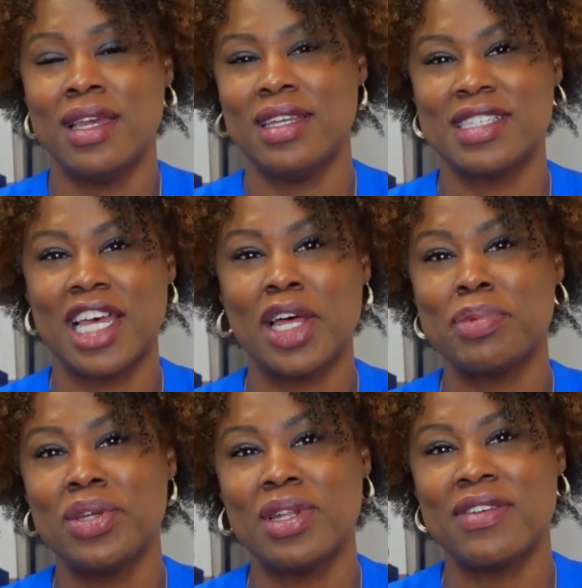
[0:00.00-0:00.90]
and to help
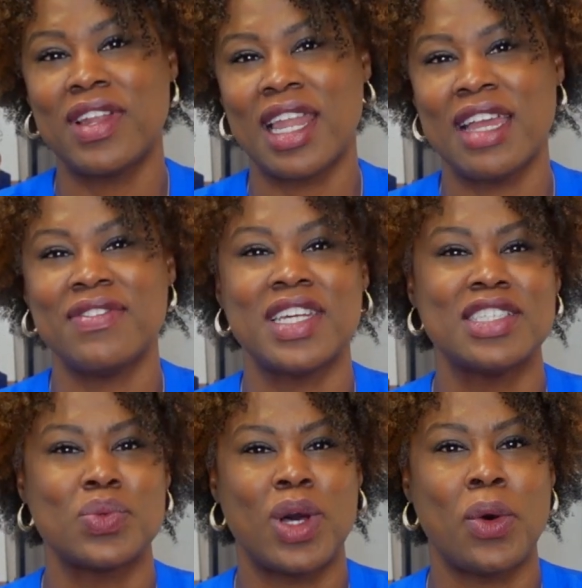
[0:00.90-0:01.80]
you live a life that
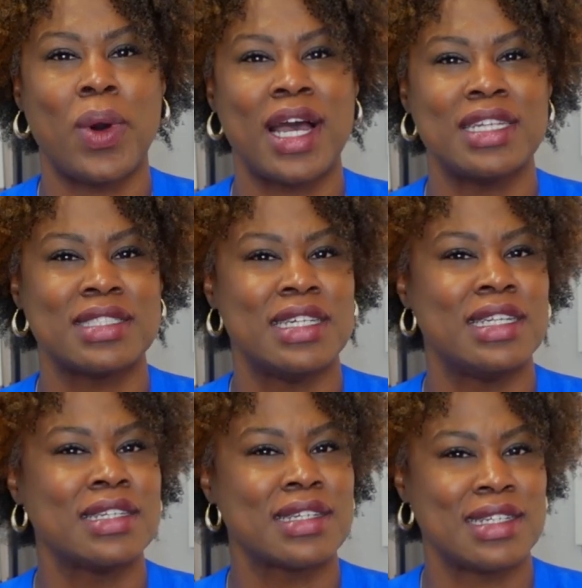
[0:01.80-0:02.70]
is well, wise, and